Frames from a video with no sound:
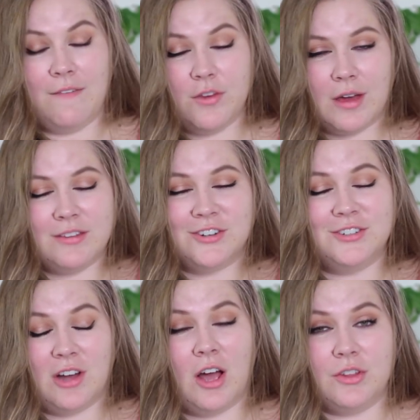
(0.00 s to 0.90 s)
If you guys are
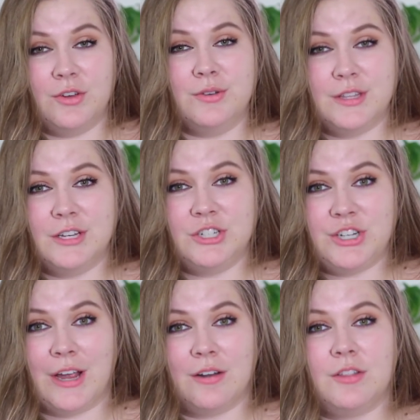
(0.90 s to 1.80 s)
not new to this
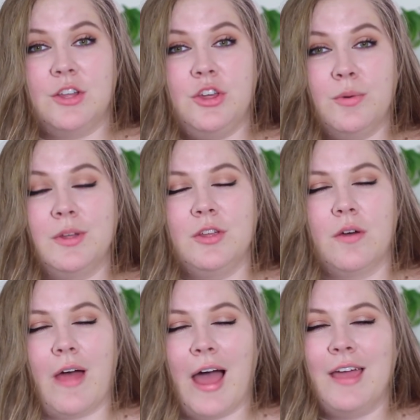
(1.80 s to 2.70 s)
channel, then you would
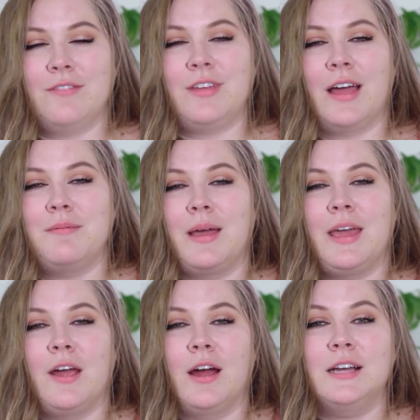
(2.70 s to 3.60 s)
know that I have dyed my
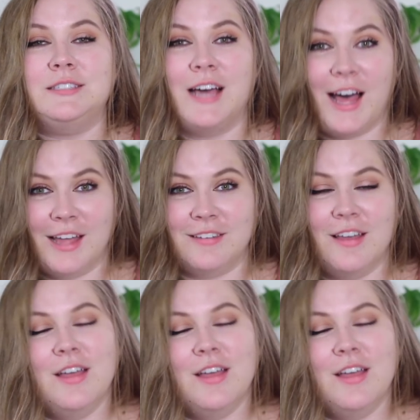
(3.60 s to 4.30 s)
hair a ton.